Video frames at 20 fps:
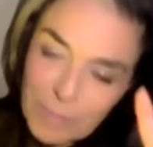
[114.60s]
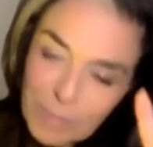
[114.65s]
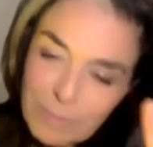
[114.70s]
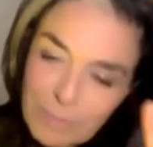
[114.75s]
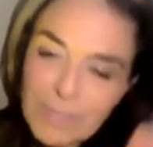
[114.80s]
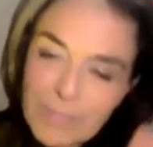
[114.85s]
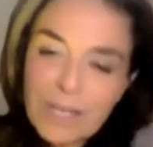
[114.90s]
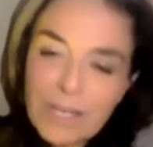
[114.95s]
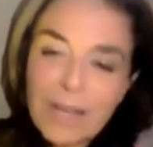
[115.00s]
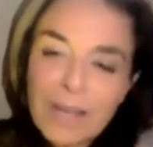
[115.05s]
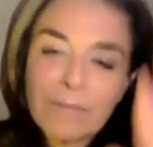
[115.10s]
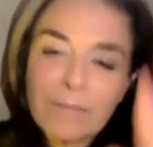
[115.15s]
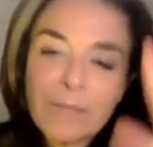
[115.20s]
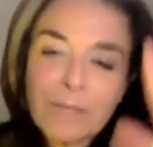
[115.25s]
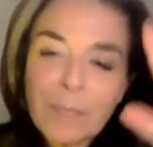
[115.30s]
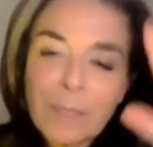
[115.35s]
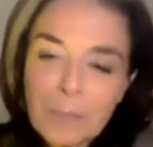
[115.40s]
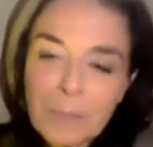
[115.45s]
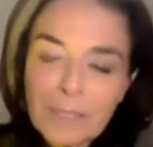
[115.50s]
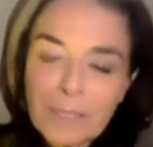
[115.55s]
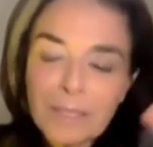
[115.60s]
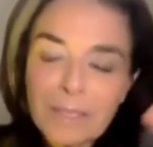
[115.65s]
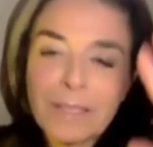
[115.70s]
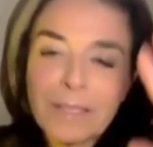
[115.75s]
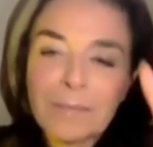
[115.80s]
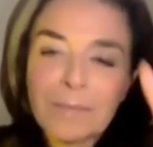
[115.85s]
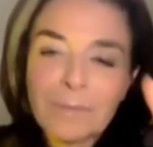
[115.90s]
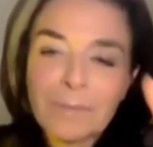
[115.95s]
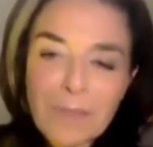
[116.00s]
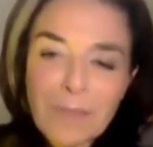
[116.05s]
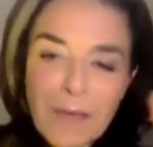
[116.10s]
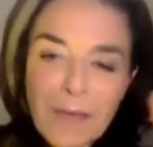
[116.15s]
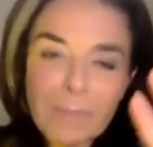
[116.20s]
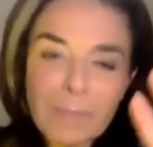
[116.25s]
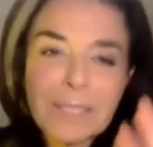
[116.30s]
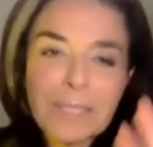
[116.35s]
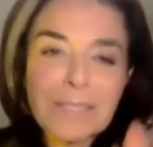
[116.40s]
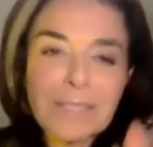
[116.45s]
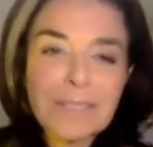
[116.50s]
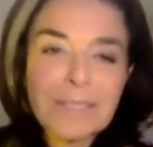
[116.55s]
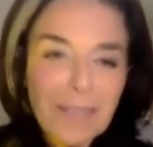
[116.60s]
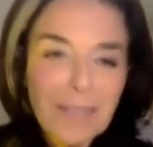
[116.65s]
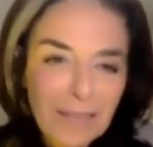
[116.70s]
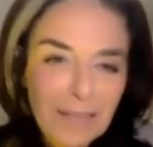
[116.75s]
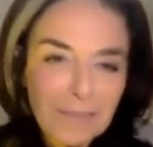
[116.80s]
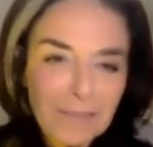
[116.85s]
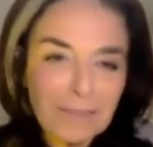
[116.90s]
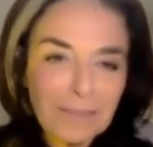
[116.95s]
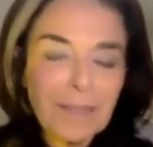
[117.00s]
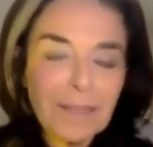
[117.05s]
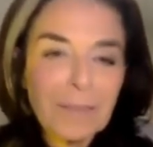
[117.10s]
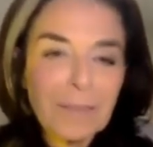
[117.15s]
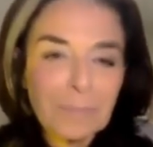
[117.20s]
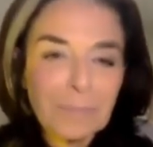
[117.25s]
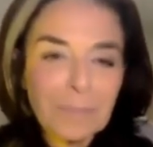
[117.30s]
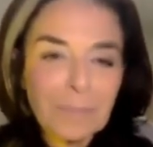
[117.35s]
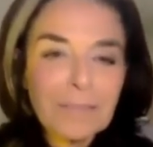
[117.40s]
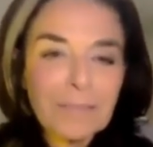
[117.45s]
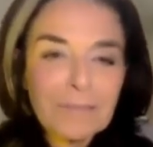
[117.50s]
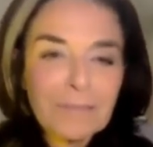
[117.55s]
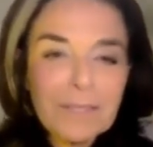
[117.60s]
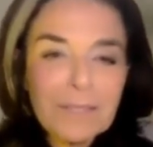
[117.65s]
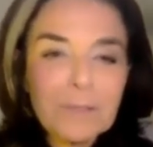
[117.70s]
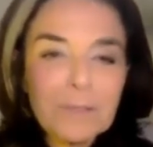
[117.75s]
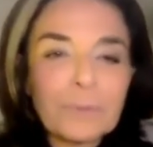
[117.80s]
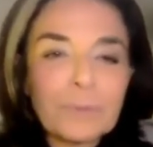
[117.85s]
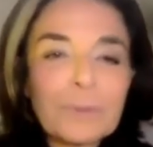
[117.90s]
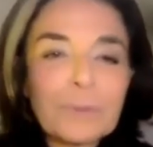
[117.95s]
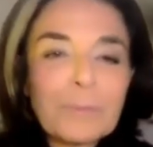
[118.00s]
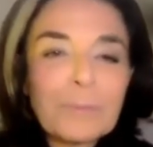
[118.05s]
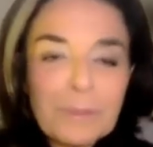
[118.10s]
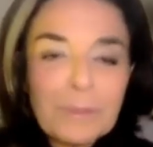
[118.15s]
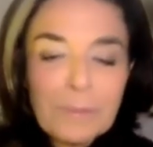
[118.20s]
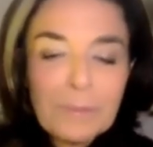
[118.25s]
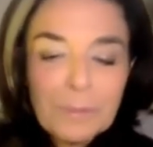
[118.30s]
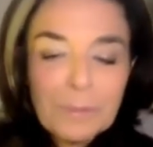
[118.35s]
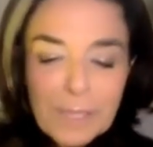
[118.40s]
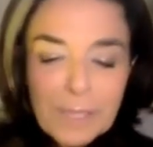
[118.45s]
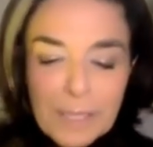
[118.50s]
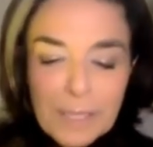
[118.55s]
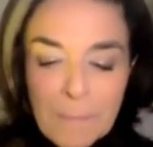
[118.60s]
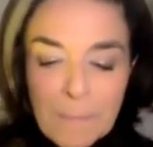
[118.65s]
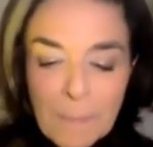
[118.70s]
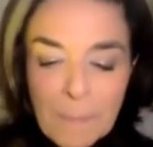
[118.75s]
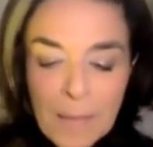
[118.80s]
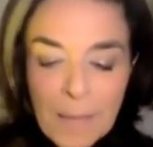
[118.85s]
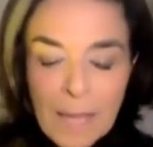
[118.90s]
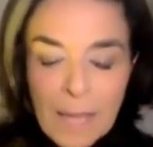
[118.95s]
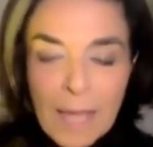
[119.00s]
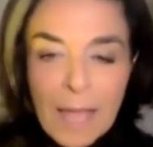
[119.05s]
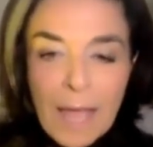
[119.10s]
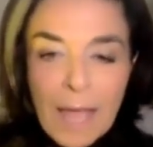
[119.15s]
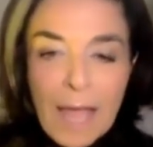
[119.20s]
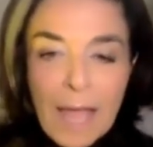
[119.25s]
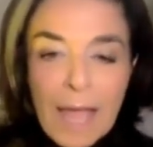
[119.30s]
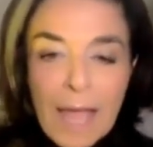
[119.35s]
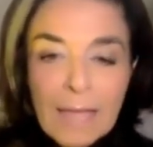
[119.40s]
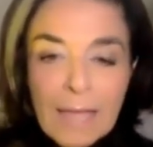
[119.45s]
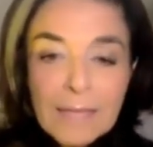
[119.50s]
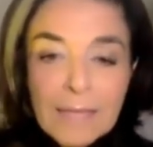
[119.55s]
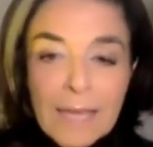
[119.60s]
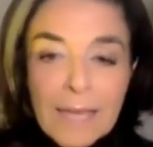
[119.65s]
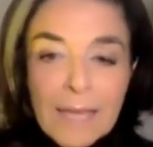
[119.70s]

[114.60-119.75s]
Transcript: comes to shove, epitalon, thymus, and and blood vessel would be the three. And